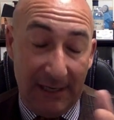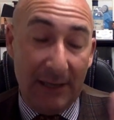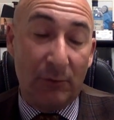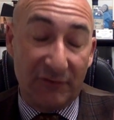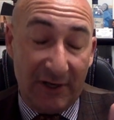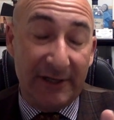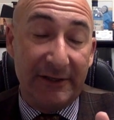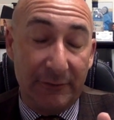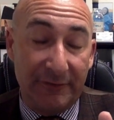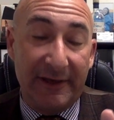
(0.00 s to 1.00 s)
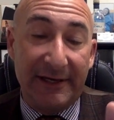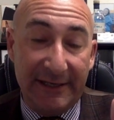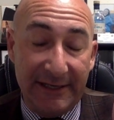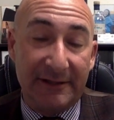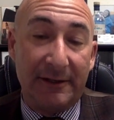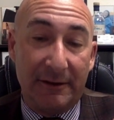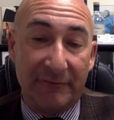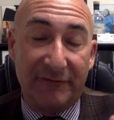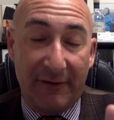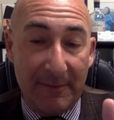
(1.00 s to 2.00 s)
I will tell you that in
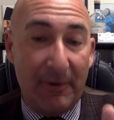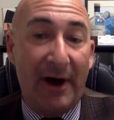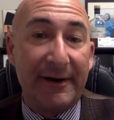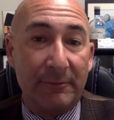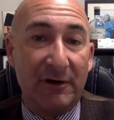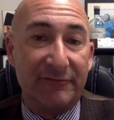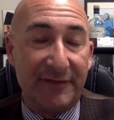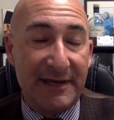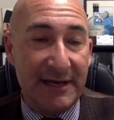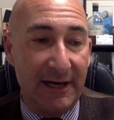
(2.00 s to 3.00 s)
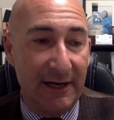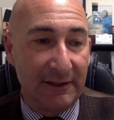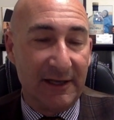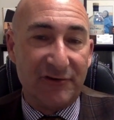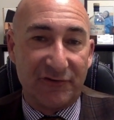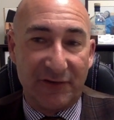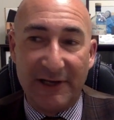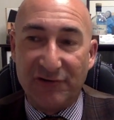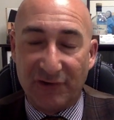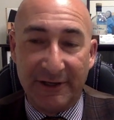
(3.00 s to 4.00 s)
the very bottom of the uh,
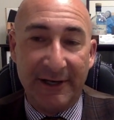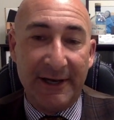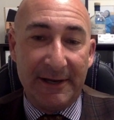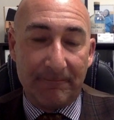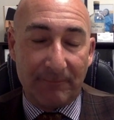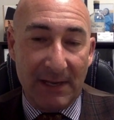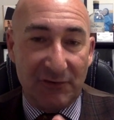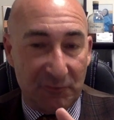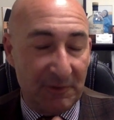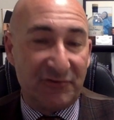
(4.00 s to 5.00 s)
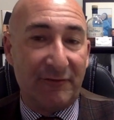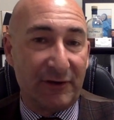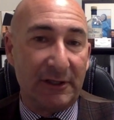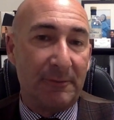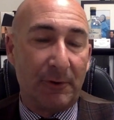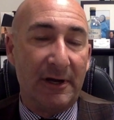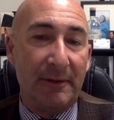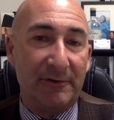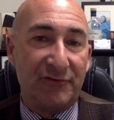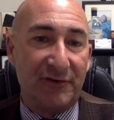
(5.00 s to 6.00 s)
legislation, it specifically
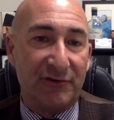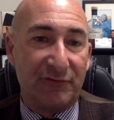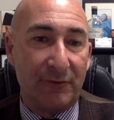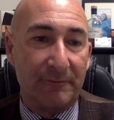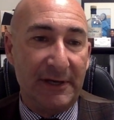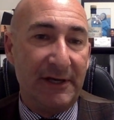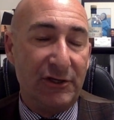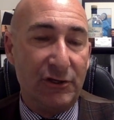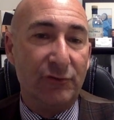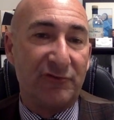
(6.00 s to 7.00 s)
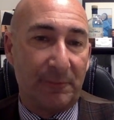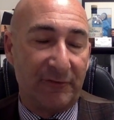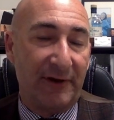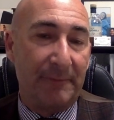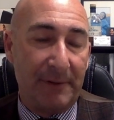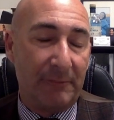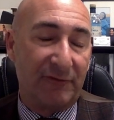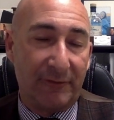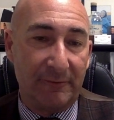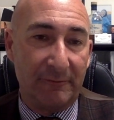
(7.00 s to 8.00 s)
prohibits this from being used to prevent
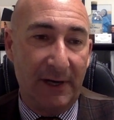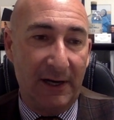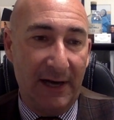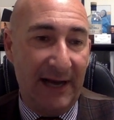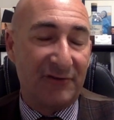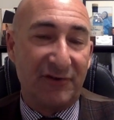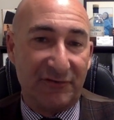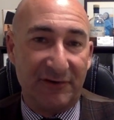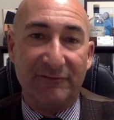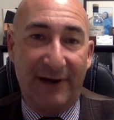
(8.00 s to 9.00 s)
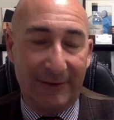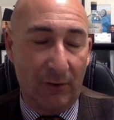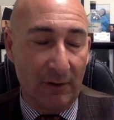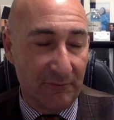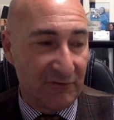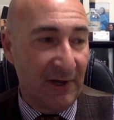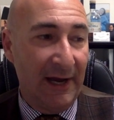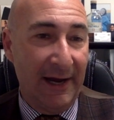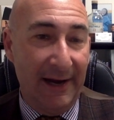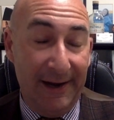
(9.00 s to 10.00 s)
people from uh, accessing firearms,
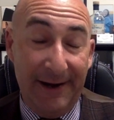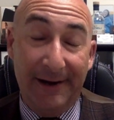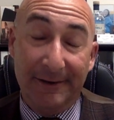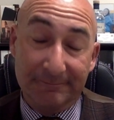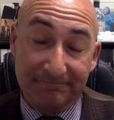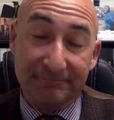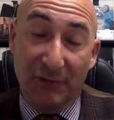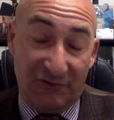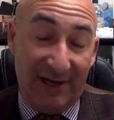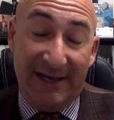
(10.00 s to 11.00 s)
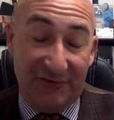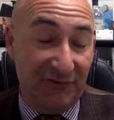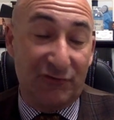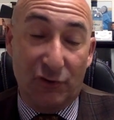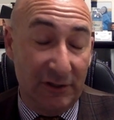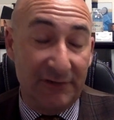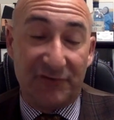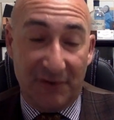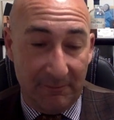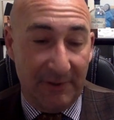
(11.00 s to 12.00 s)
um, which I guess is good.
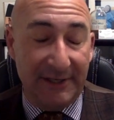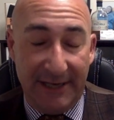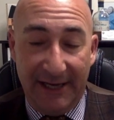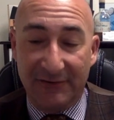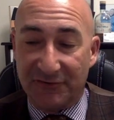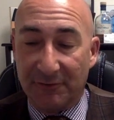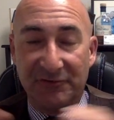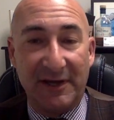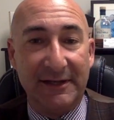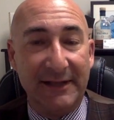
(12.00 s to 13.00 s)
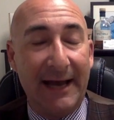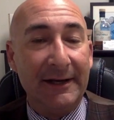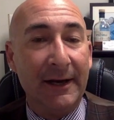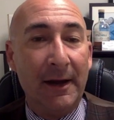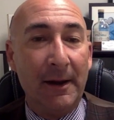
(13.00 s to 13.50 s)
Somebody had some say in that.